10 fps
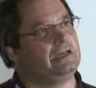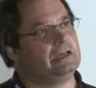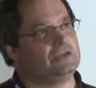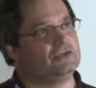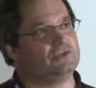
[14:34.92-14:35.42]

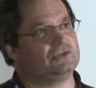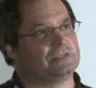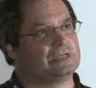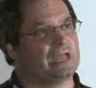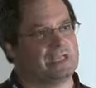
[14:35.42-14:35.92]
user
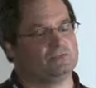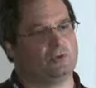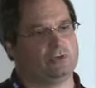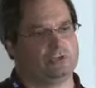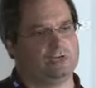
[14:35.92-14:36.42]
that has
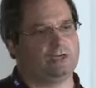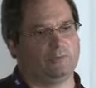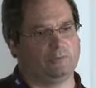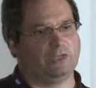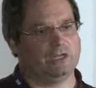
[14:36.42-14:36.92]
more than a
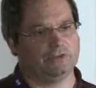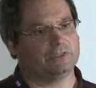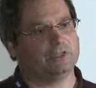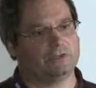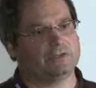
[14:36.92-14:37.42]
couple of
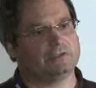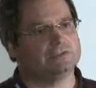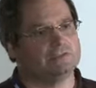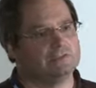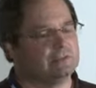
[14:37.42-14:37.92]
hundred tokens.
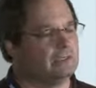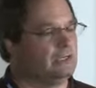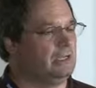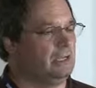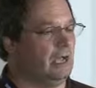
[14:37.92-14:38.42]

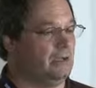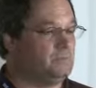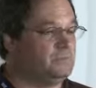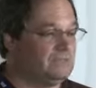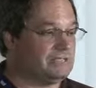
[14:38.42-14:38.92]

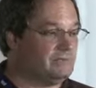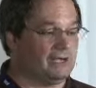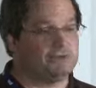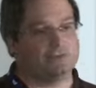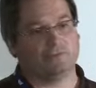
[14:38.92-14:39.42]
That's
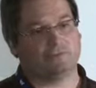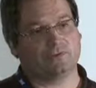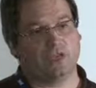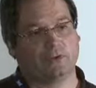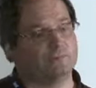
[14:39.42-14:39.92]
not true for
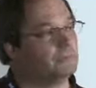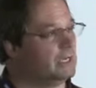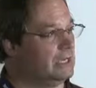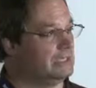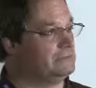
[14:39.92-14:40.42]
some
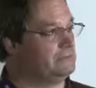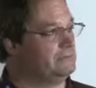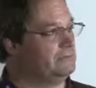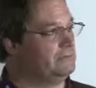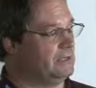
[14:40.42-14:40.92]
kinds
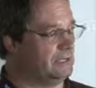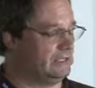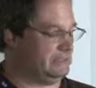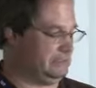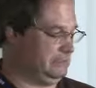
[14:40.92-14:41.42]

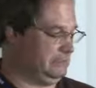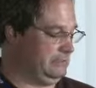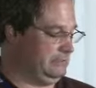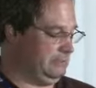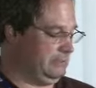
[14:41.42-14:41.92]
of
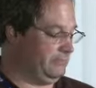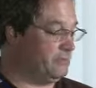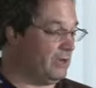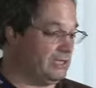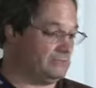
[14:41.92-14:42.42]

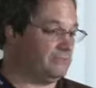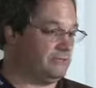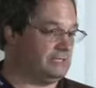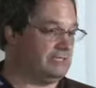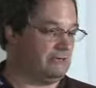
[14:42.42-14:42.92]

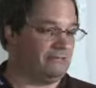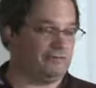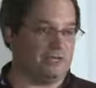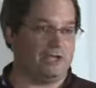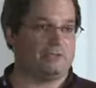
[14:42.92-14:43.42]
repositories.
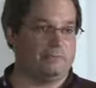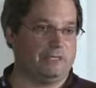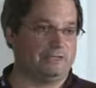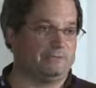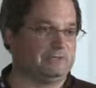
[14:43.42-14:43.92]
However,
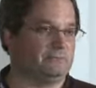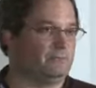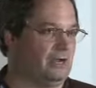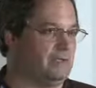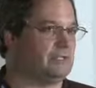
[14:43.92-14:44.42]
Documentum is a
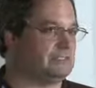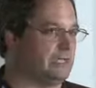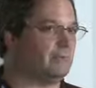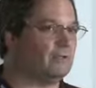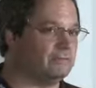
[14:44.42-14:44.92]
prime
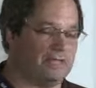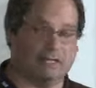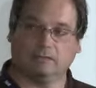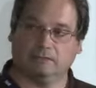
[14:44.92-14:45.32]
example of that.